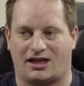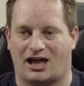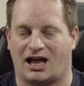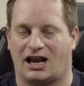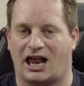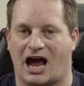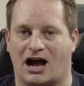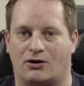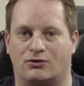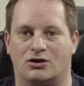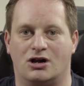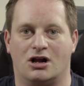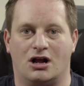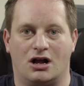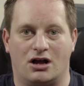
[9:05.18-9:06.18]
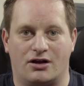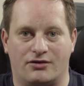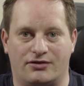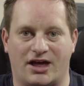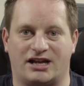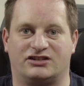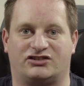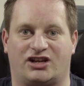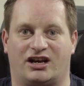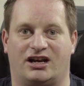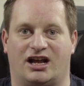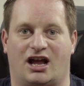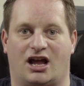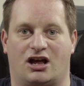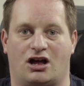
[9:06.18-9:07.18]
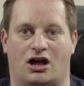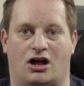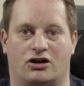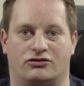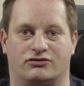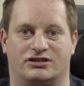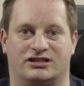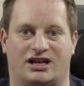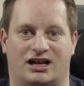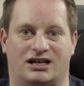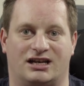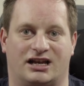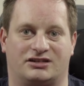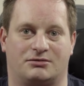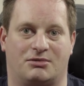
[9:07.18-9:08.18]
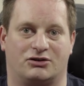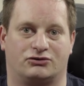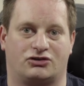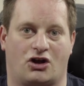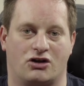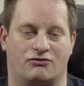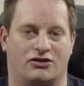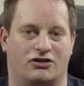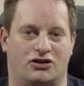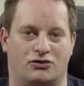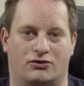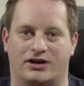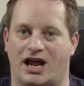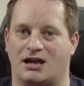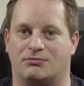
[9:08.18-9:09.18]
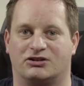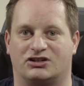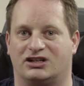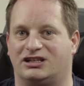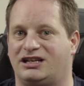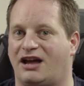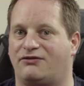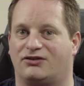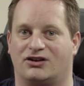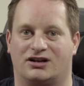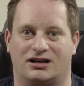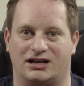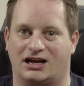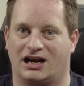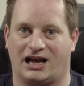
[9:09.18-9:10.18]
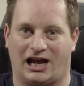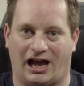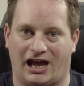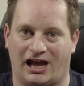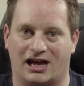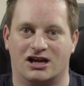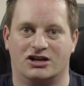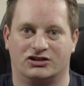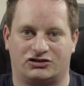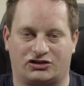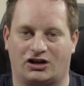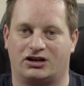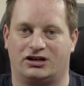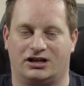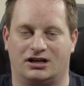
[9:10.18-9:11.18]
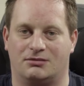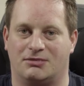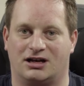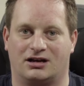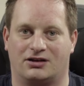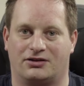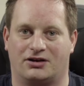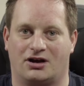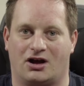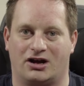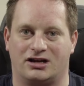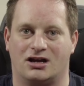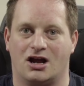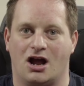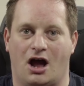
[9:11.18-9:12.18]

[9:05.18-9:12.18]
the hell out, and then sending a 110 decibel siren that your neighbours are definitely going to hear, certainly in the middle of the night,